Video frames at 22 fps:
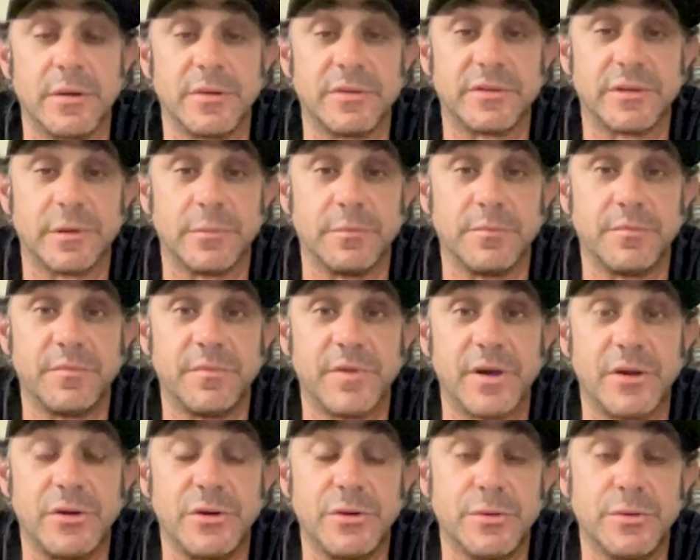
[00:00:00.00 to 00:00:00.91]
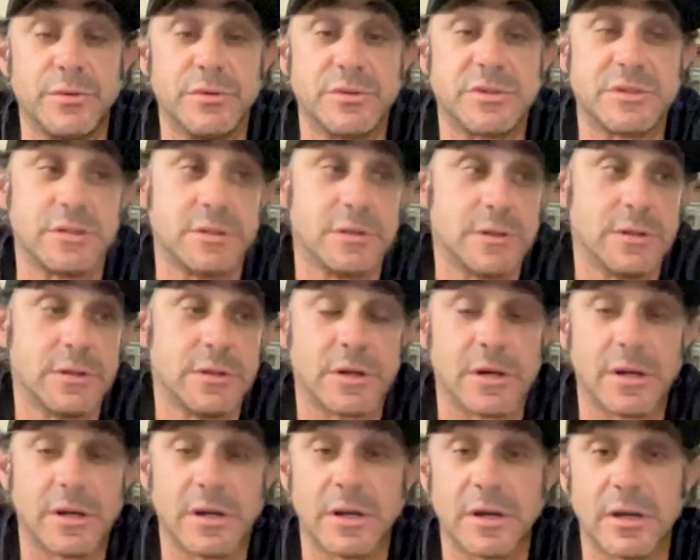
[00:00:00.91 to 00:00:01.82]
Some venues
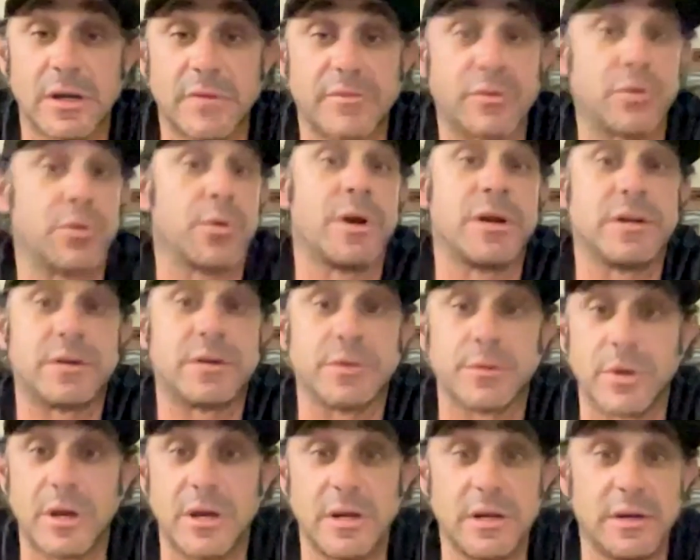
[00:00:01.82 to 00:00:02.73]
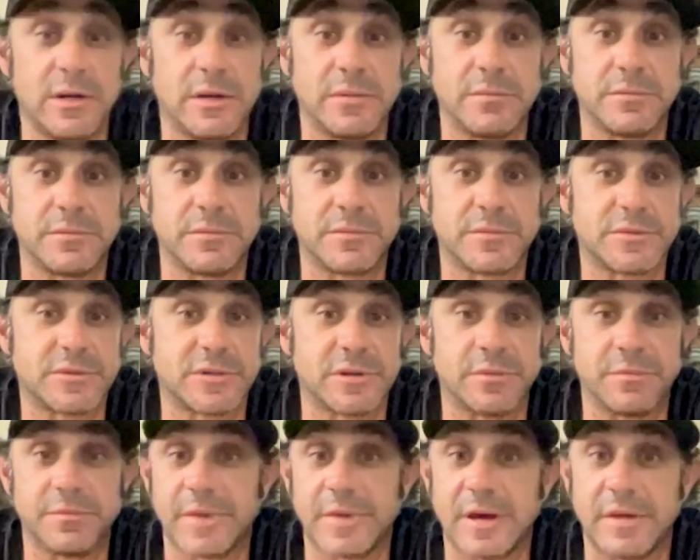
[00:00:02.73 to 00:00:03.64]
have great terrain and
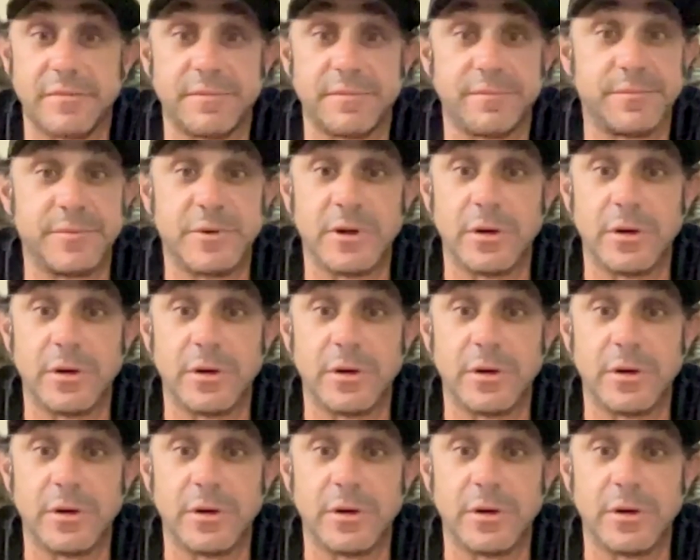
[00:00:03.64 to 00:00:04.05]
some have,